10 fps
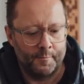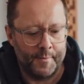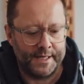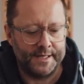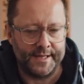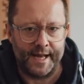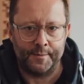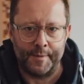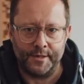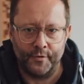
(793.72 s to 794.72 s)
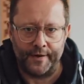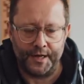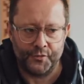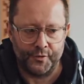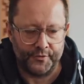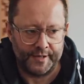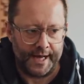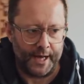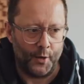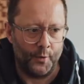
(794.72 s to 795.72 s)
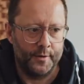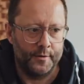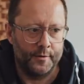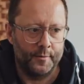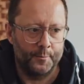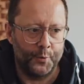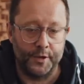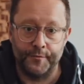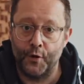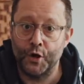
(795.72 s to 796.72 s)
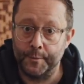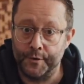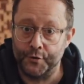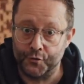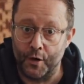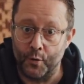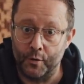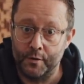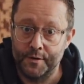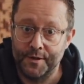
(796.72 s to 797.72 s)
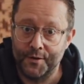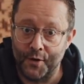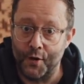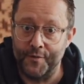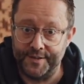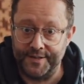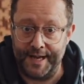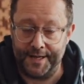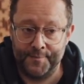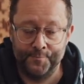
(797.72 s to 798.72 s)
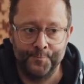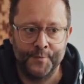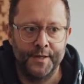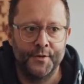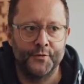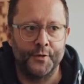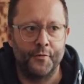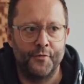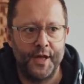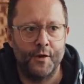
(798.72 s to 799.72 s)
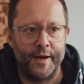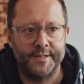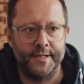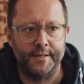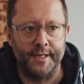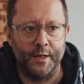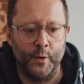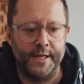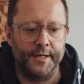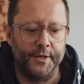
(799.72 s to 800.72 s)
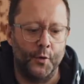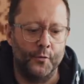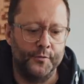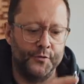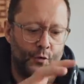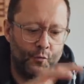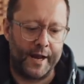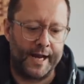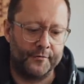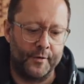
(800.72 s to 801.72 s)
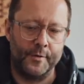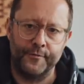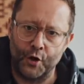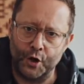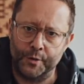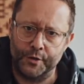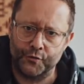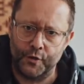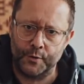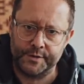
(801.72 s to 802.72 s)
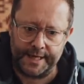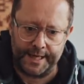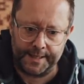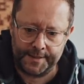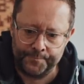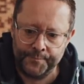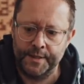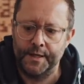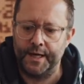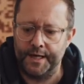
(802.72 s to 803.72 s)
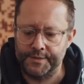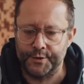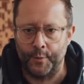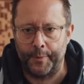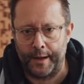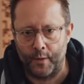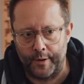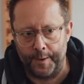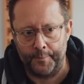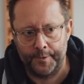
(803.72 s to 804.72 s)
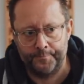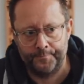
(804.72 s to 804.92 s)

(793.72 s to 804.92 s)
Many DAC manufacturers now put a volume control on their DAC. So theoretically, we can go direct from the volume control DAC into a power amp.